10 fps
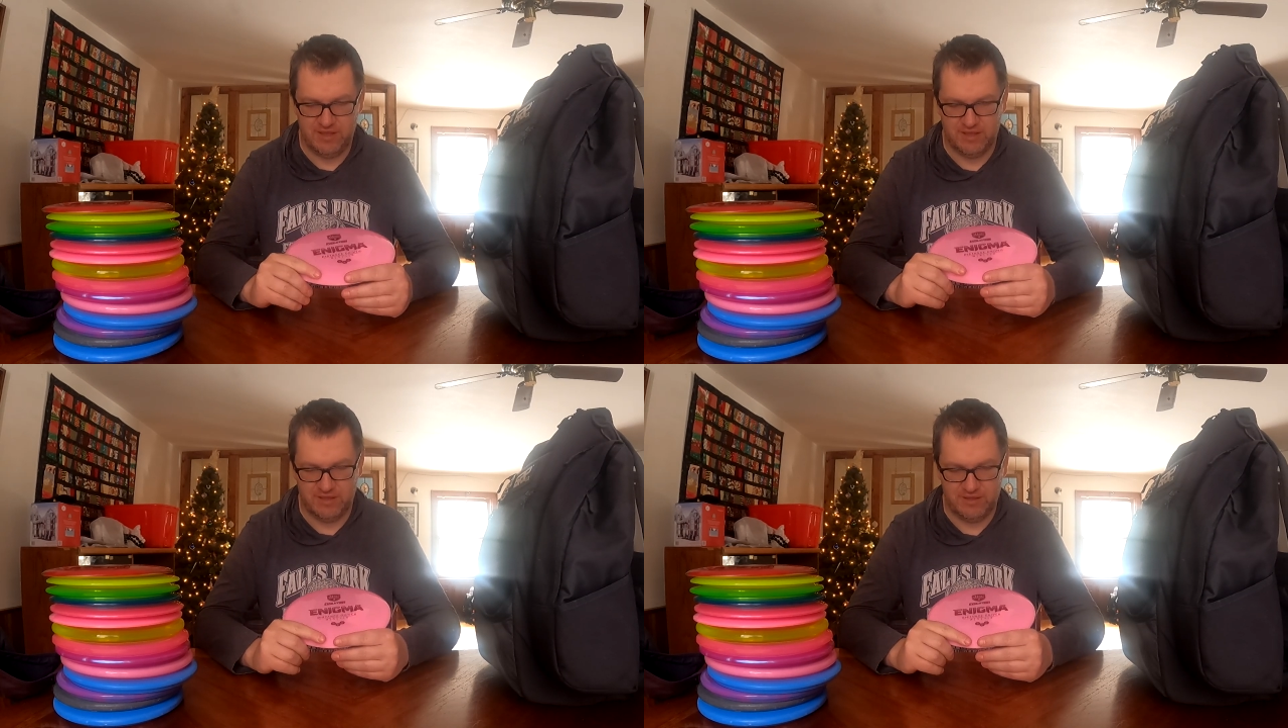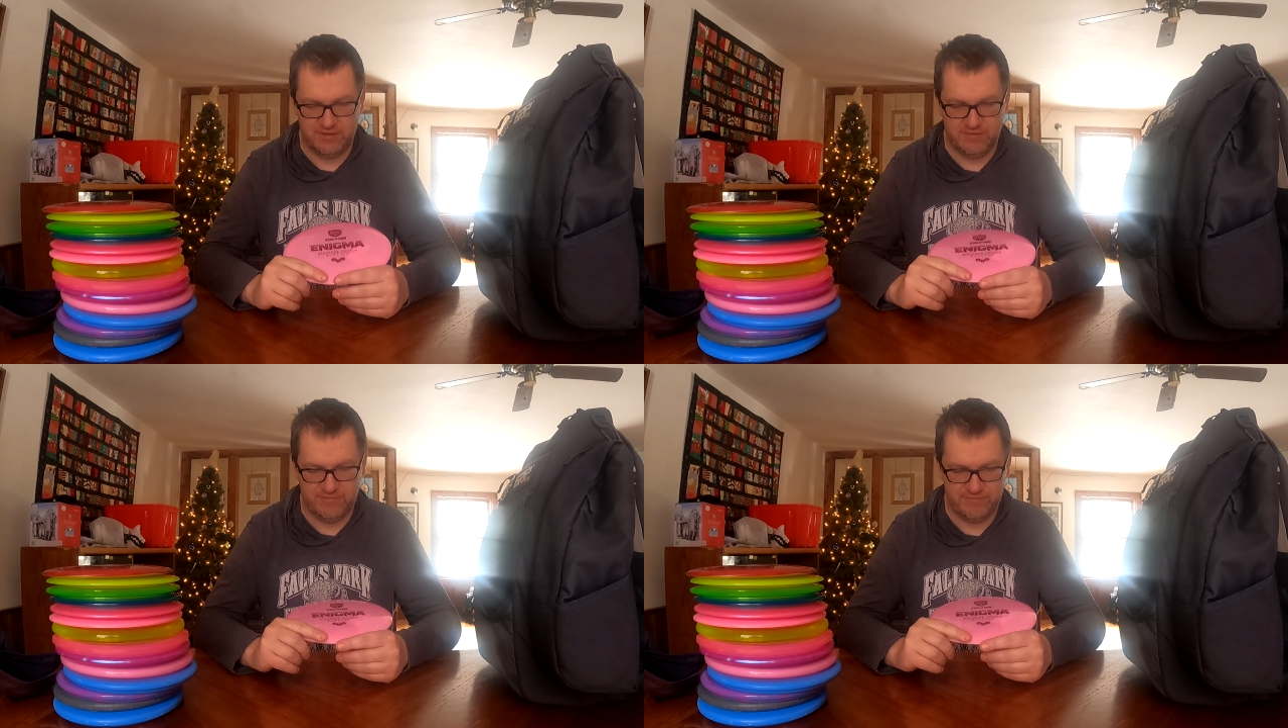
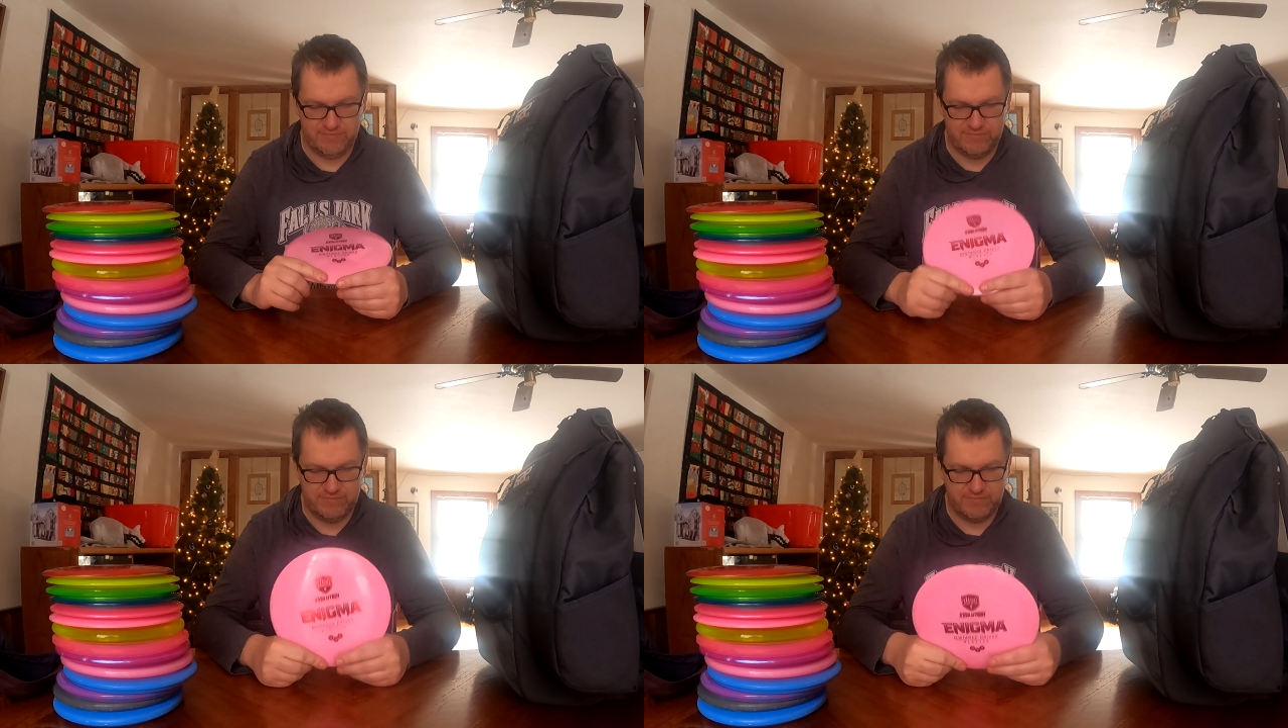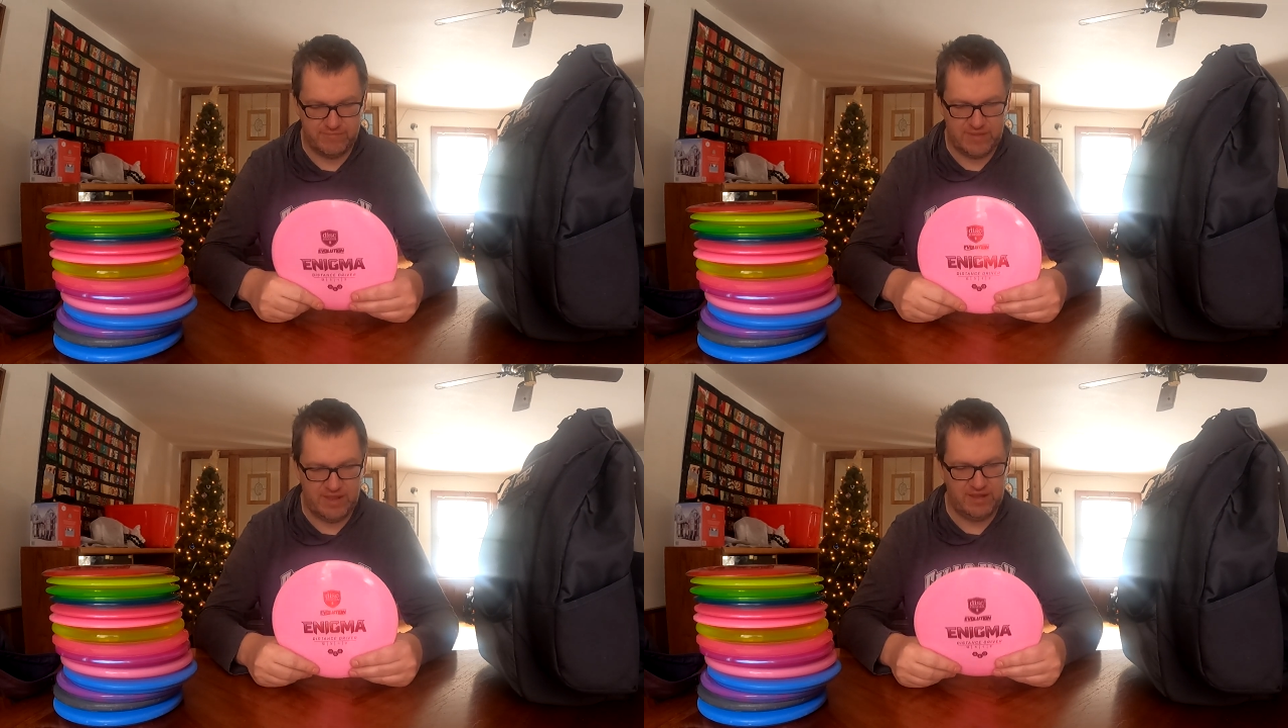
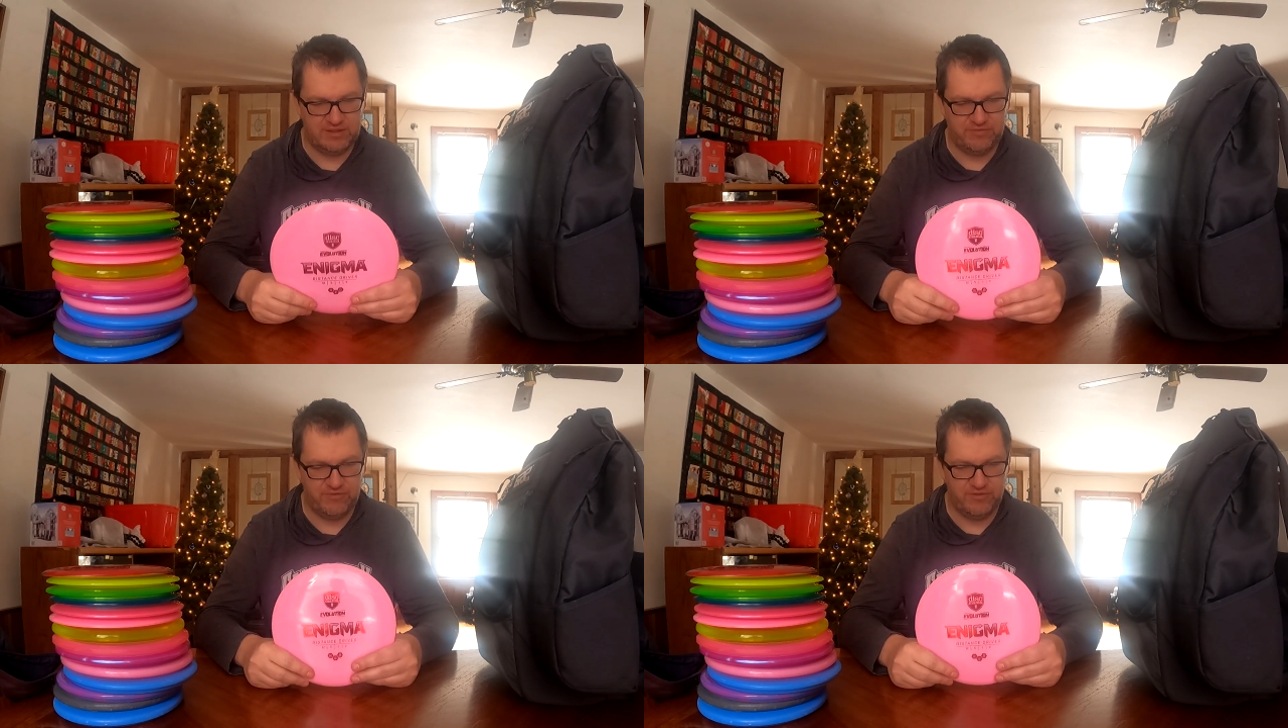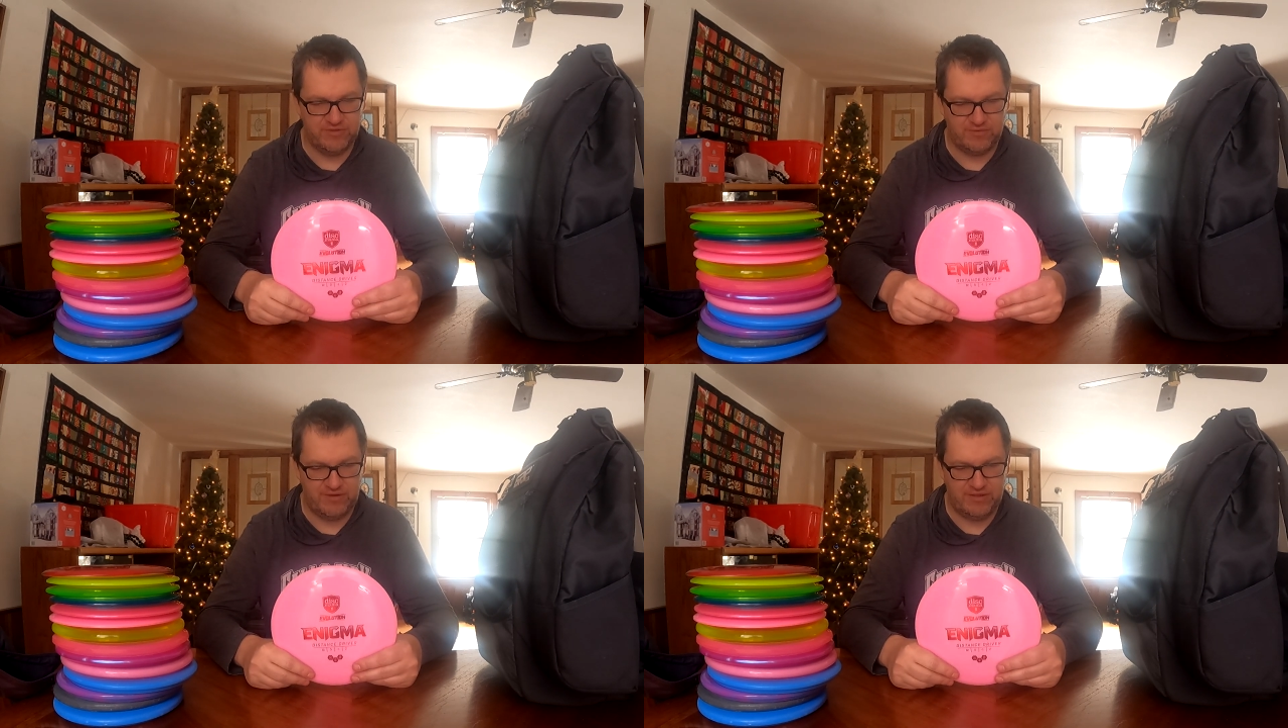I like to throw
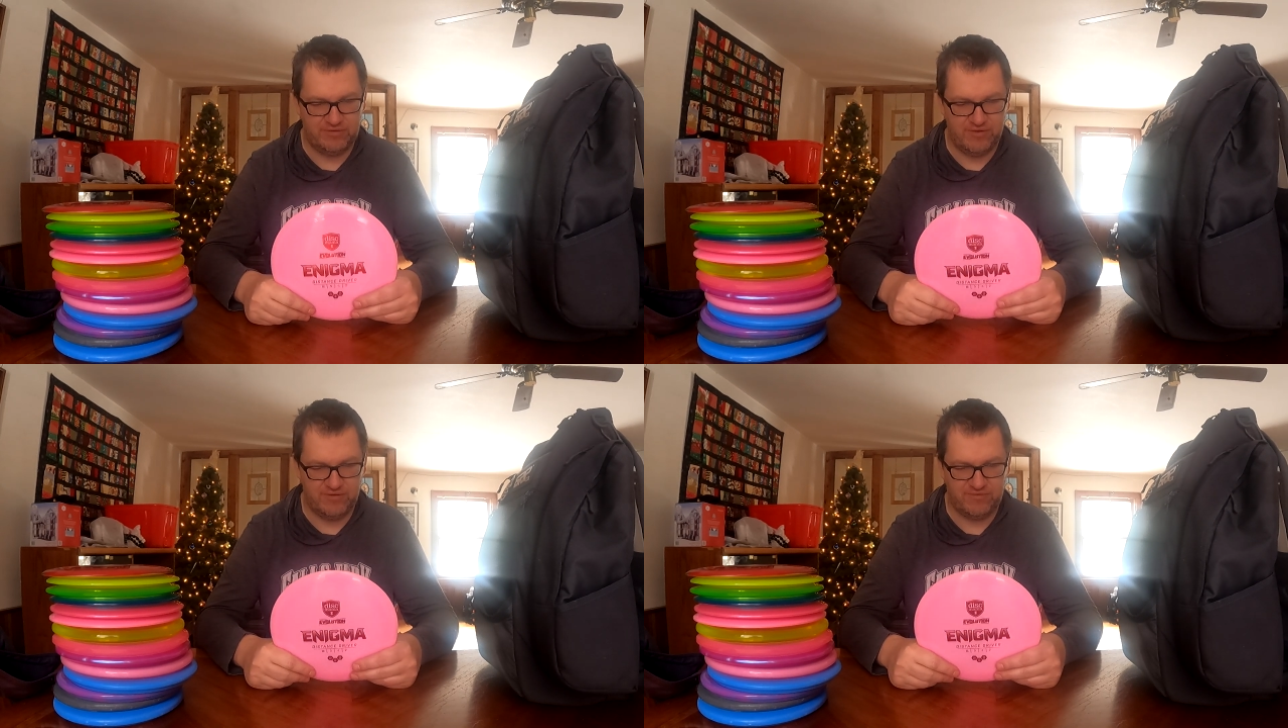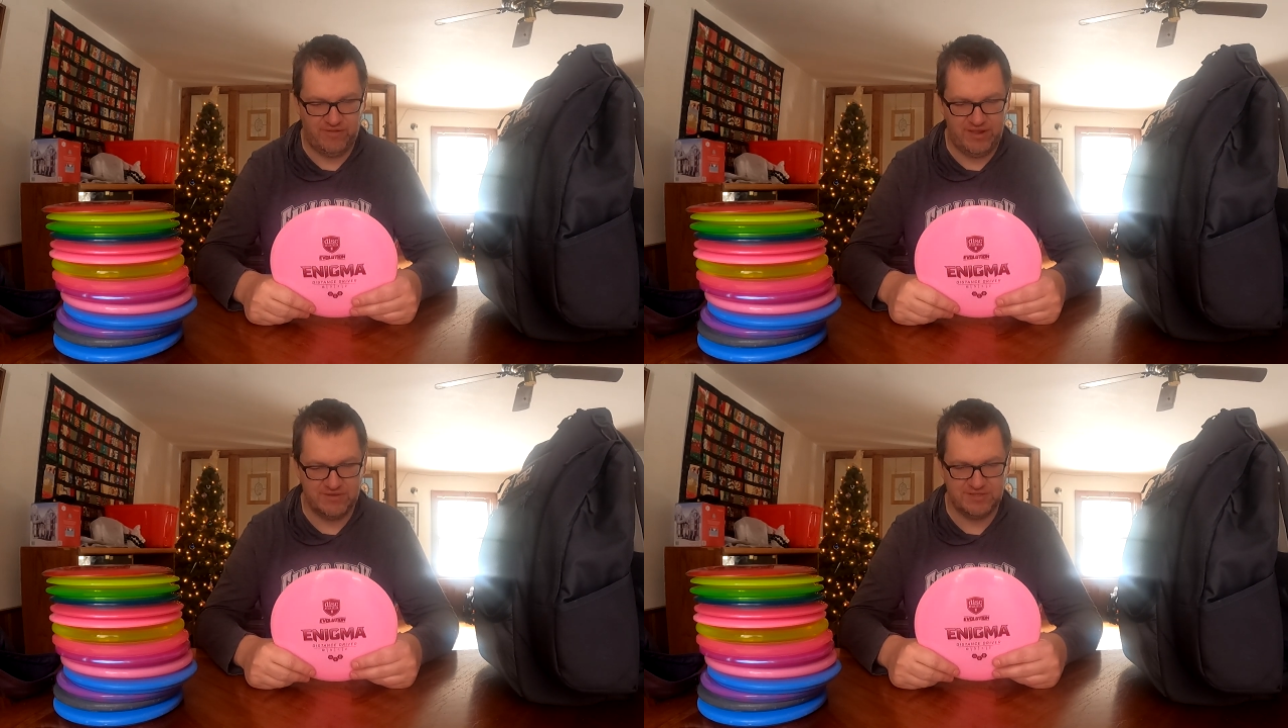this one out there as
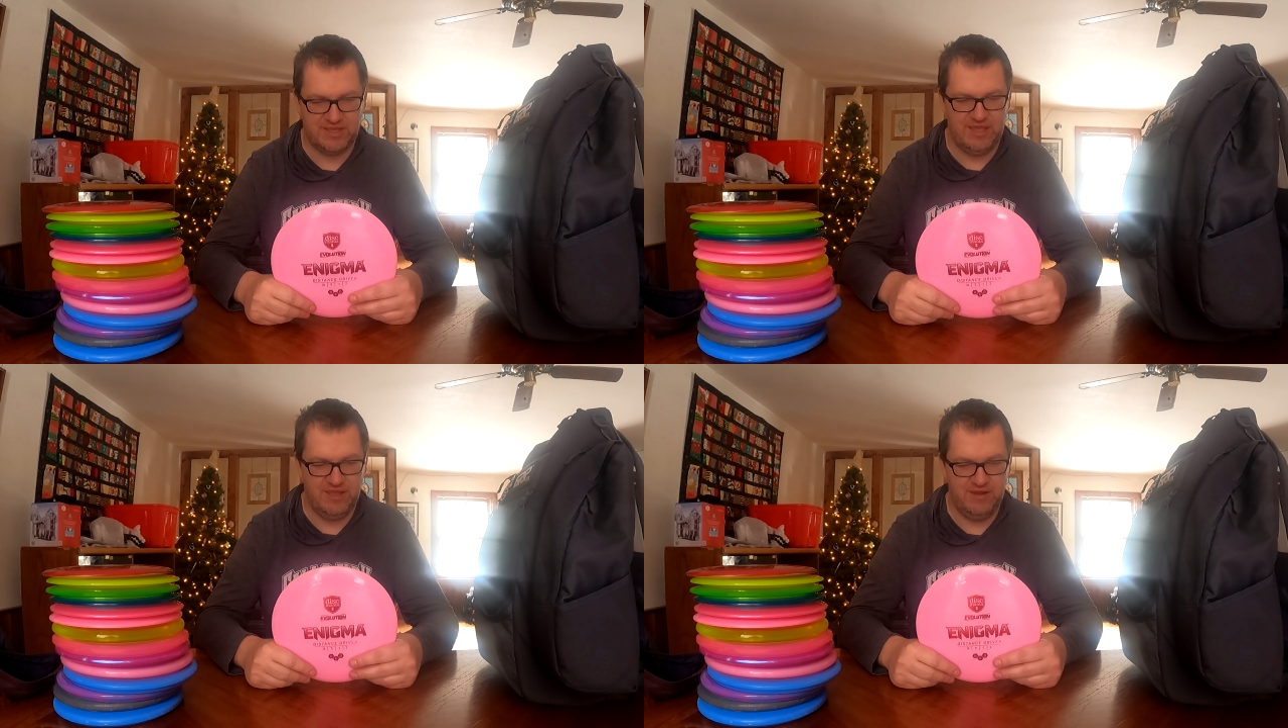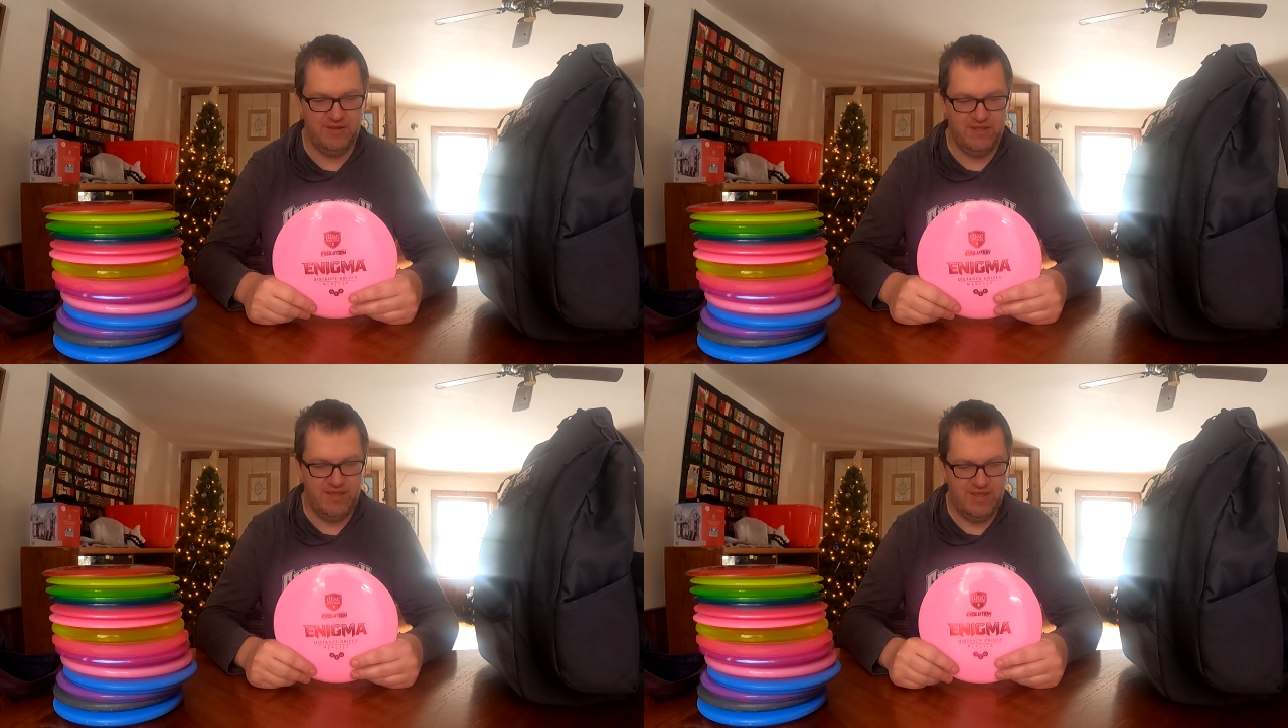flat as I can.